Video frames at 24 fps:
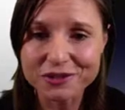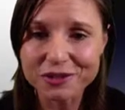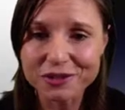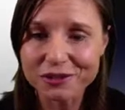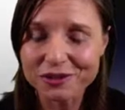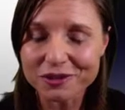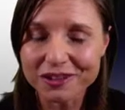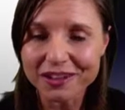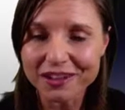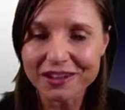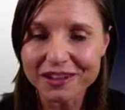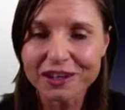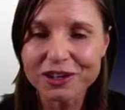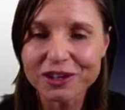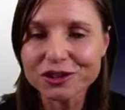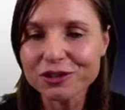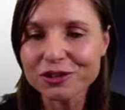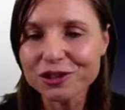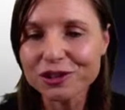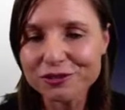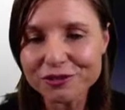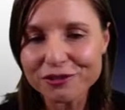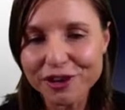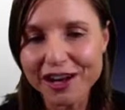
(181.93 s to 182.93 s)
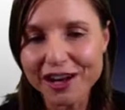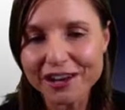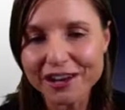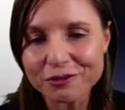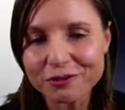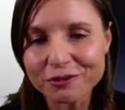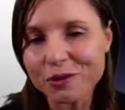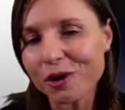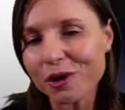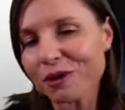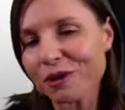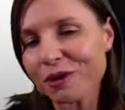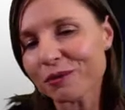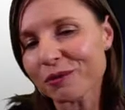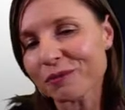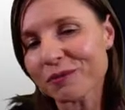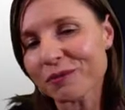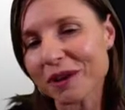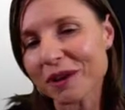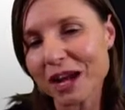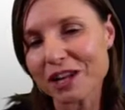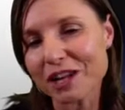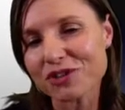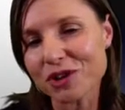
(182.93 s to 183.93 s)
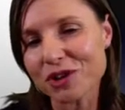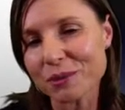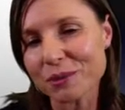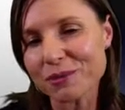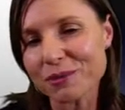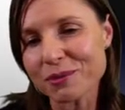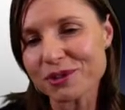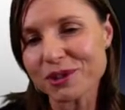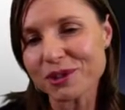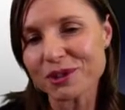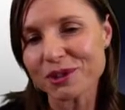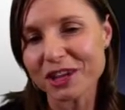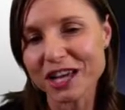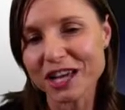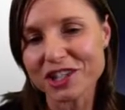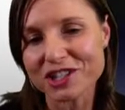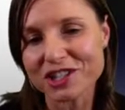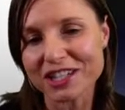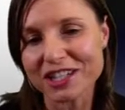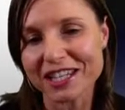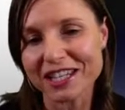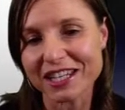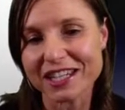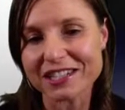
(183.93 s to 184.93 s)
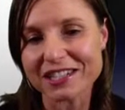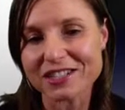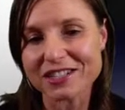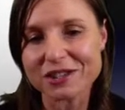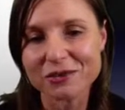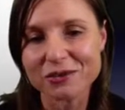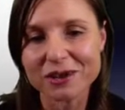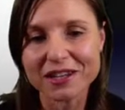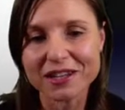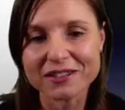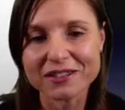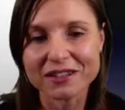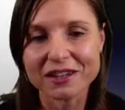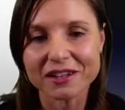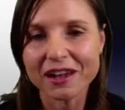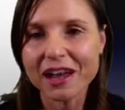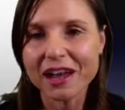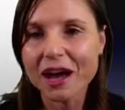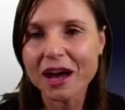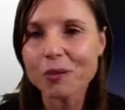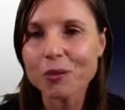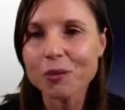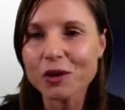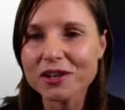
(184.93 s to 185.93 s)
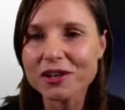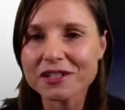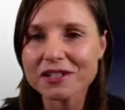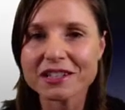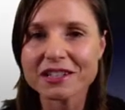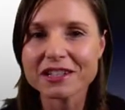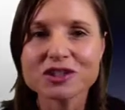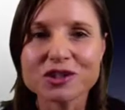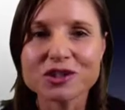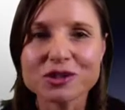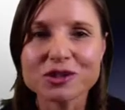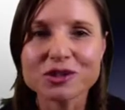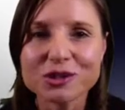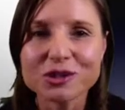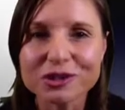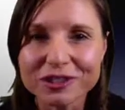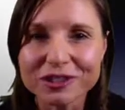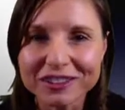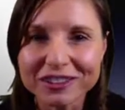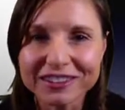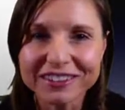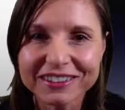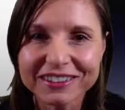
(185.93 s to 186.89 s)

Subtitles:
So can you define what a drum circle actually is to us, and what does it do?